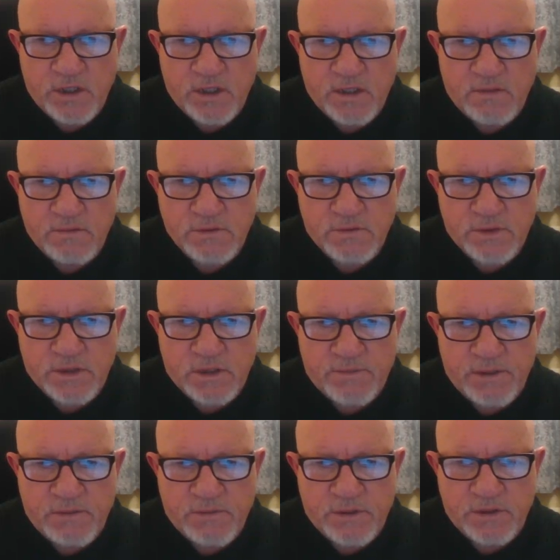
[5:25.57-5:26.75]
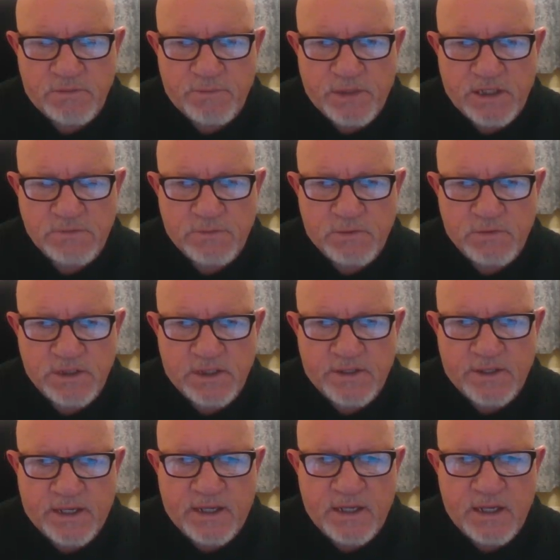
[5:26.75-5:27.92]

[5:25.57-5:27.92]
It was always going to be with two passports like that.